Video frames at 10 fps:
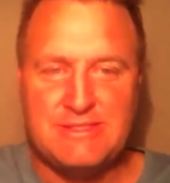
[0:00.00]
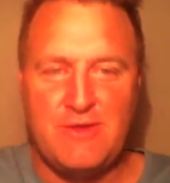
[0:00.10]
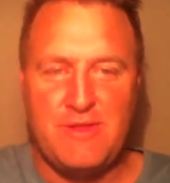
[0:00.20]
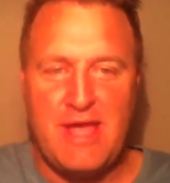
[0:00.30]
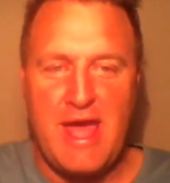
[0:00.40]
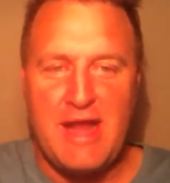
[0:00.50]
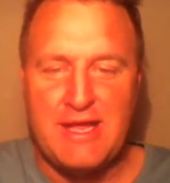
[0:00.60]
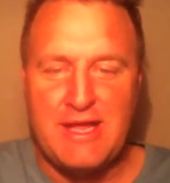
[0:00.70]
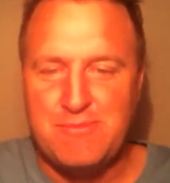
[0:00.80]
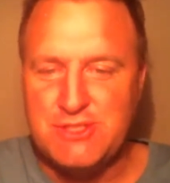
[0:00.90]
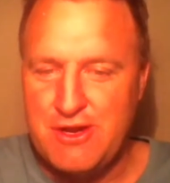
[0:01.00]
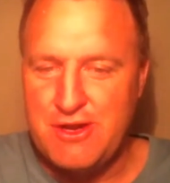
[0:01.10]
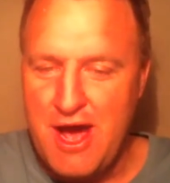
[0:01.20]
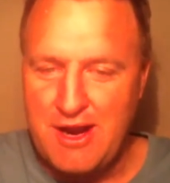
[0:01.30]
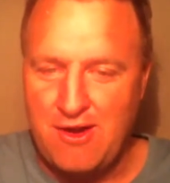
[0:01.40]
on the handicap show at
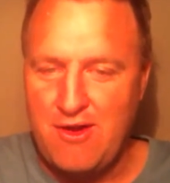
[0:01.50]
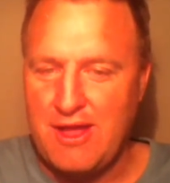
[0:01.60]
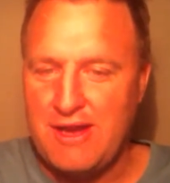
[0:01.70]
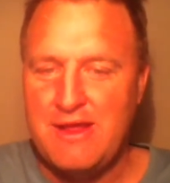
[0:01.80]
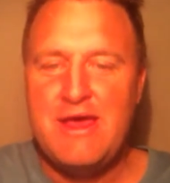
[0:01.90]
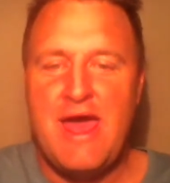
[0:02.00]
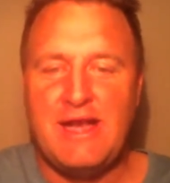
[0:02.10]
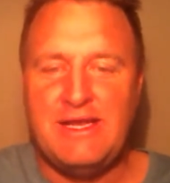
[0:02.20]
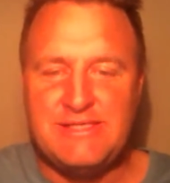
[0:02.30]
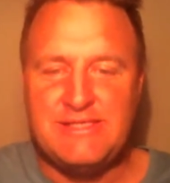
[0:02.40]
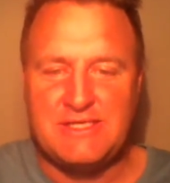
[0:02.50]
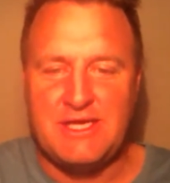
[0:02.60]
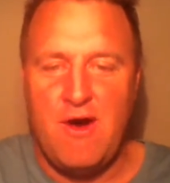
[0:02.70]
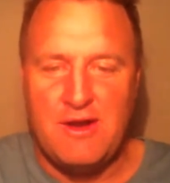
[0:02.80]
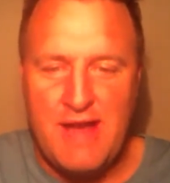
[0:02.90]
9 o'clock, and he's actually
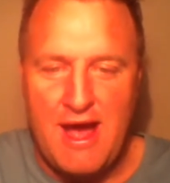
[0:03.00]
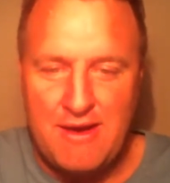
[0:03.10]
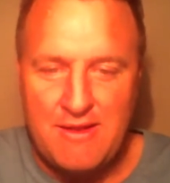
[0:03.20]
gone down.